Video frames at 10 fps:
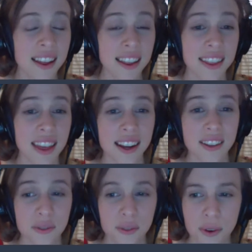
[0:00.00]
That
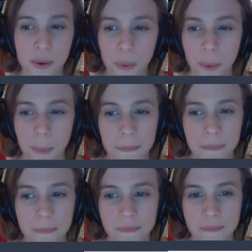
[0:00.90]
is true.
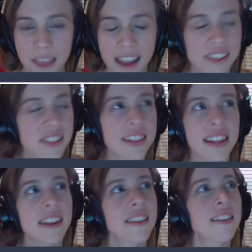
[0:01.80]
I could just
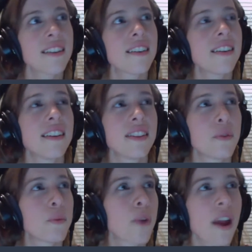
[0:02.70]
hear
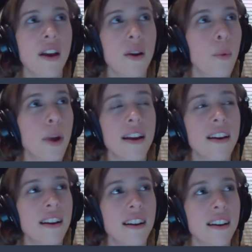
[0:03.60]
the
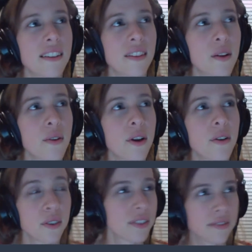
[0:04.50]
Rareware logo
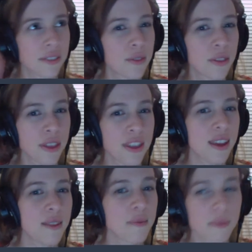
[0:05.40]
or the, the
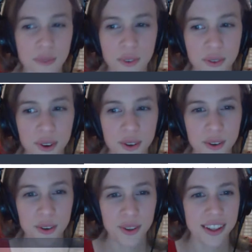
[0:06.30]
theme for
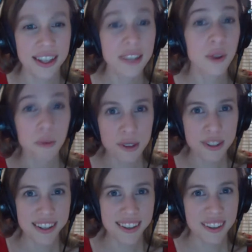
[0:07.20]
or the intro
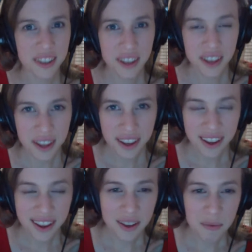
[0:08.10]
music
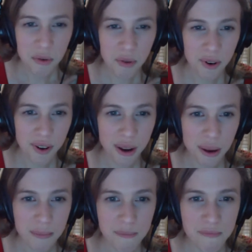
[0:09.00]
before
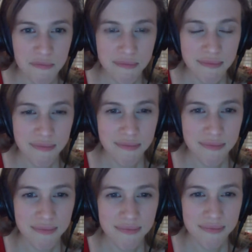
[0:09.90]
um,
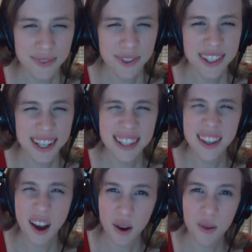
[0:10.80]
Diddy's
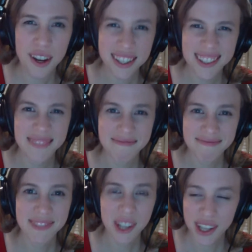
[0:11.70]
Kong Quest,
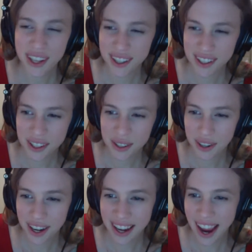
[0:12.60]
Donkey Kong 2.
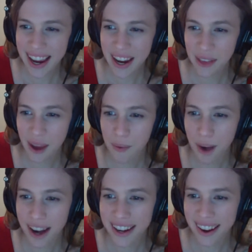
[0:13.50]
I, I hear that
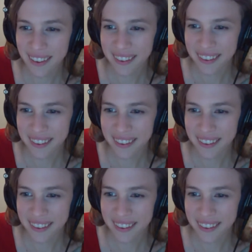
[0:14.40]
right now.